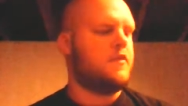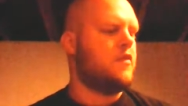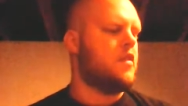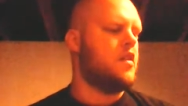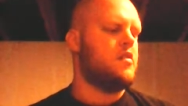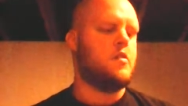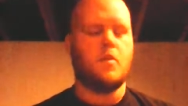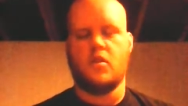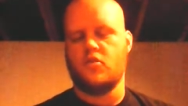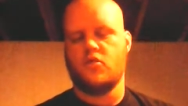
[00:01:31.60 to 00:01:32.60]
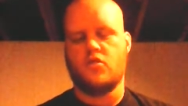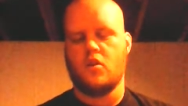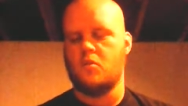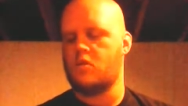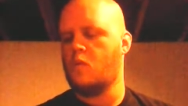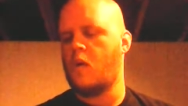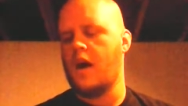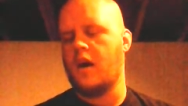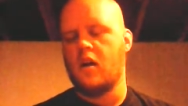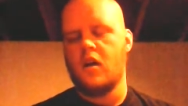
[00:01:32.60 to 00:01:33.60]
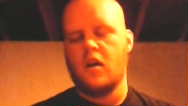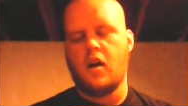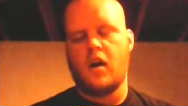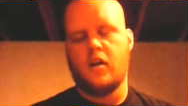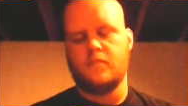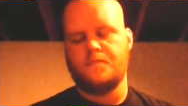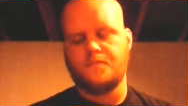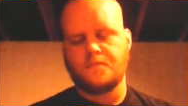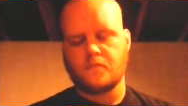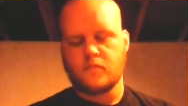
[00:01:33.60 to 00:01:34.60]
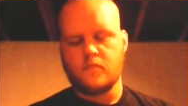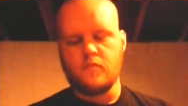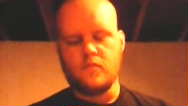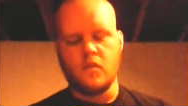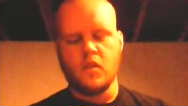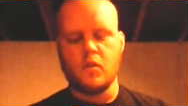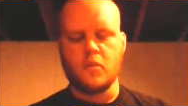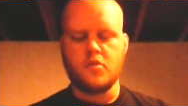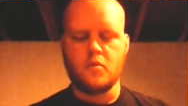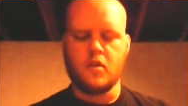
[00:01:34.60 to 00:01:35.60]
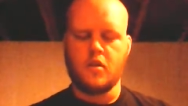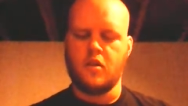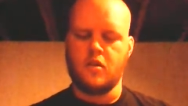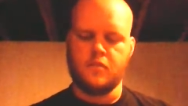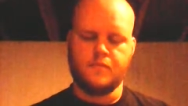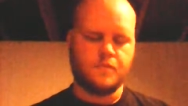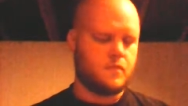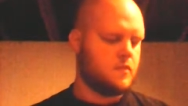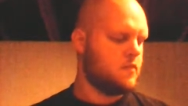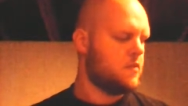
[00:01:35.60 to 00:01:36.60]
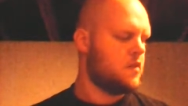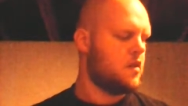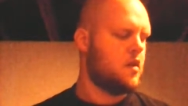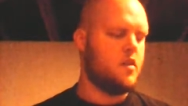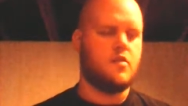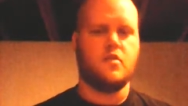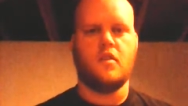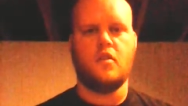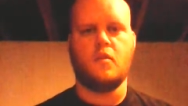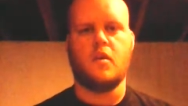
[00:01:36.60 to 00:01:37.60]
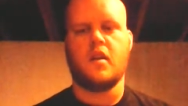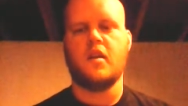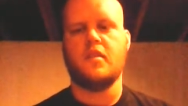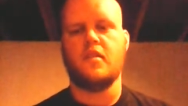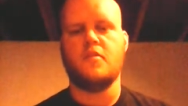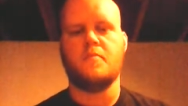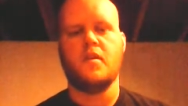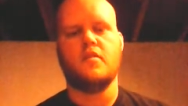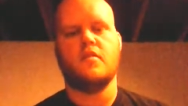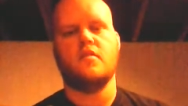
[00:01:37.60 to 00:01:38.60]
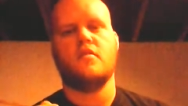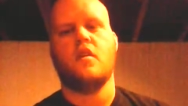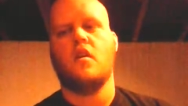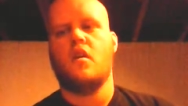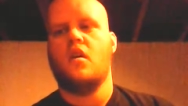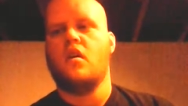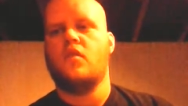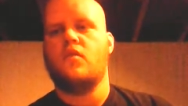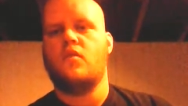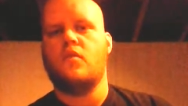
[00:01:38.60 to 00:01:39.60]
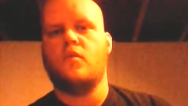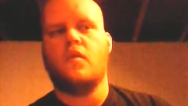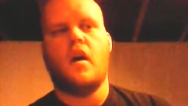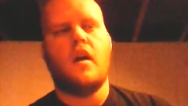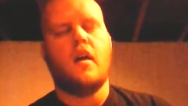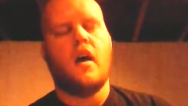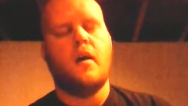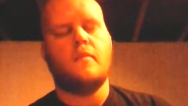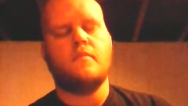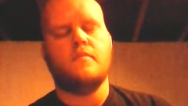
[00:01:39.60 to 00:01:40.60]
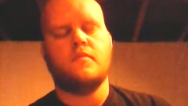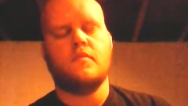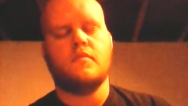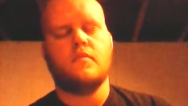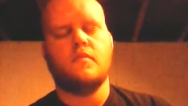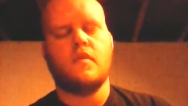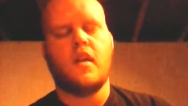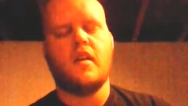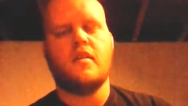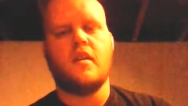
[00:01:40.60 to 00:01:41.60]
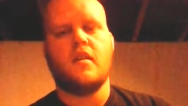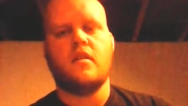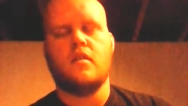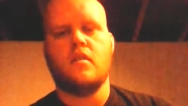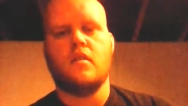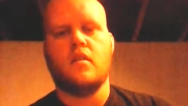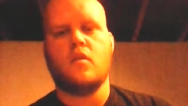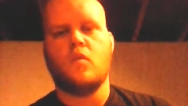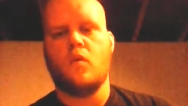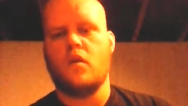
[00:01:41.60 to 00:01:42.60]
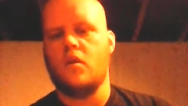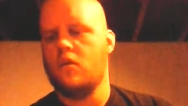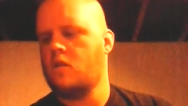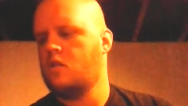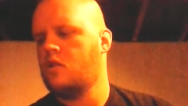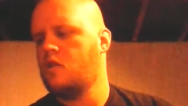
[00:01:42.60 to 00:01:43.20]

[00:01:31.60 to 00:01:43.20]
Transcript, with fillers: but for this, I'm going to just show with the wire. Um, and what you want to do is you want to cut these pieces to um, 19 and a quarter.